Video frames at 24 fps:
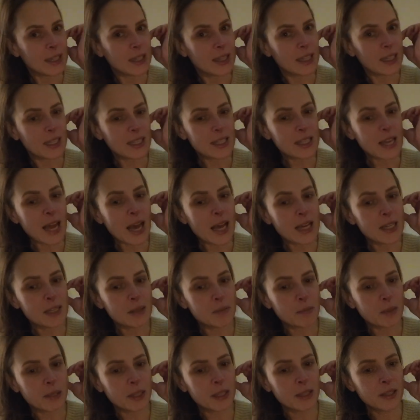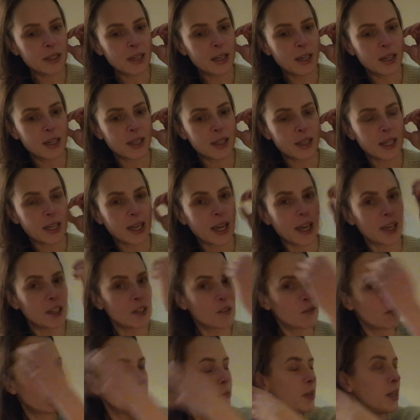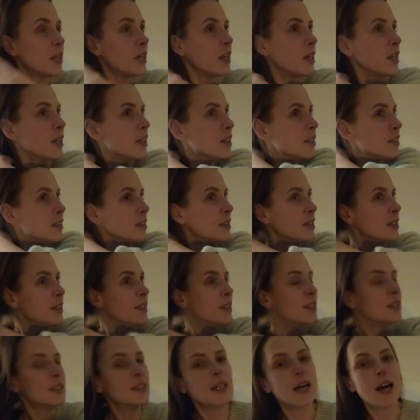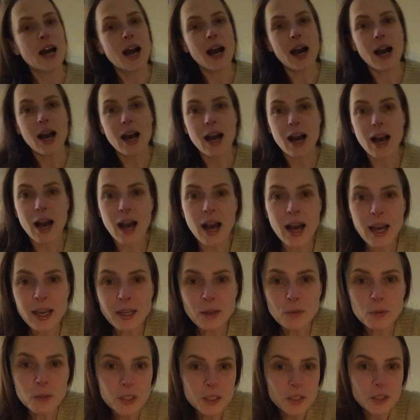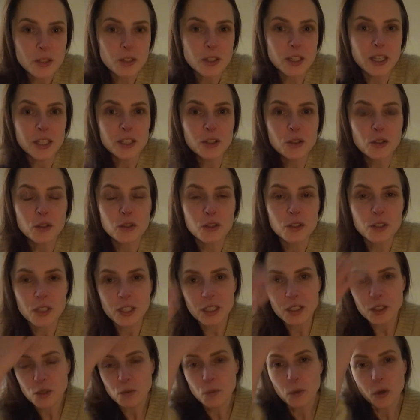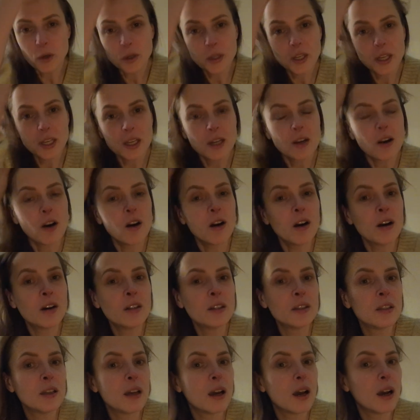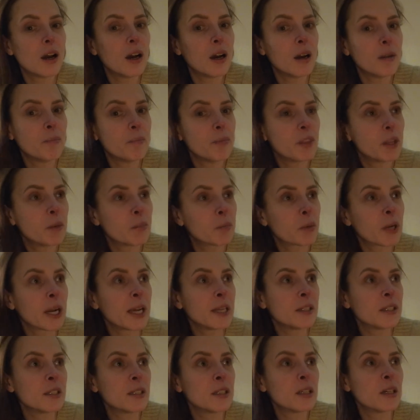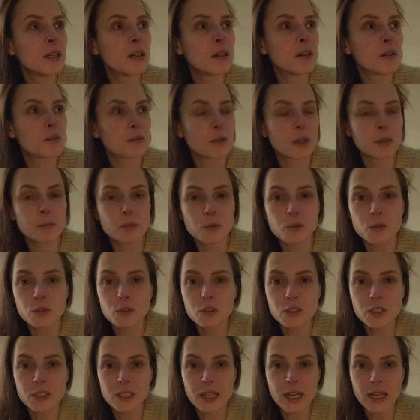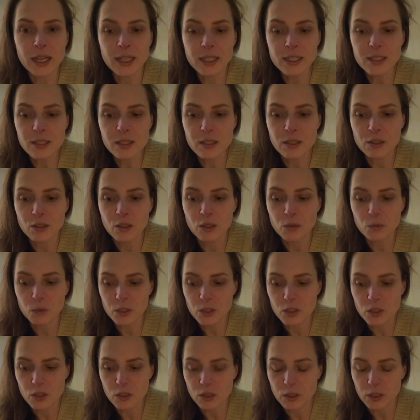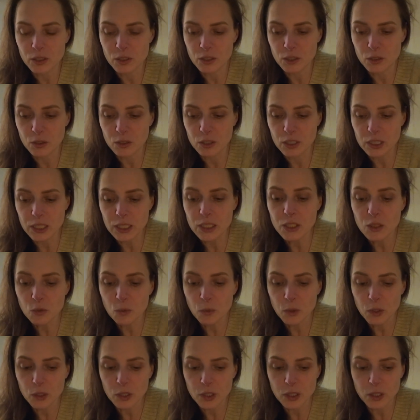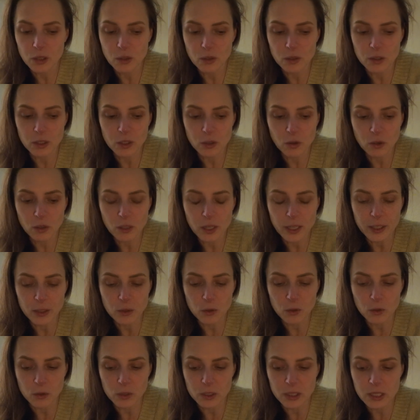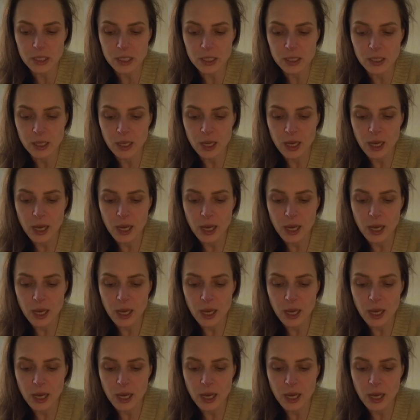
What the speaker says: This has been the case for me. I wanted to continue working on the brand Rebel today, so I wanted to continue working on the online course.